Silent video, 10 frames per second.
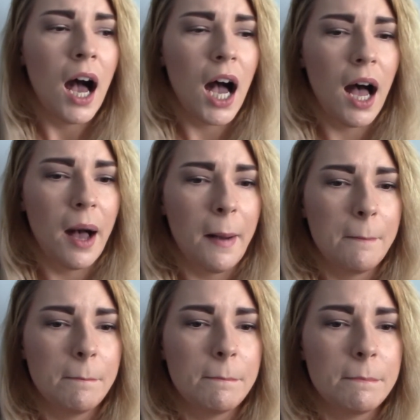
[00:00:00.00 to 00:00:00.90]

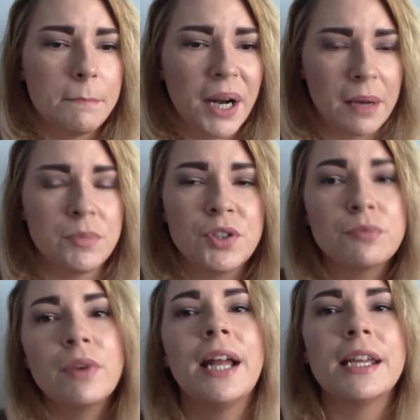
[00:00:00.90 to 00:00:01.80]
But I'm
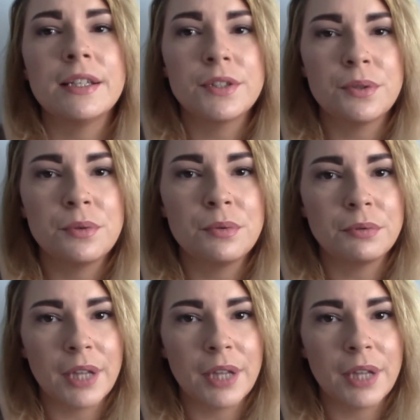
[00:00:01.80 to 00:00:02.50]
just ready to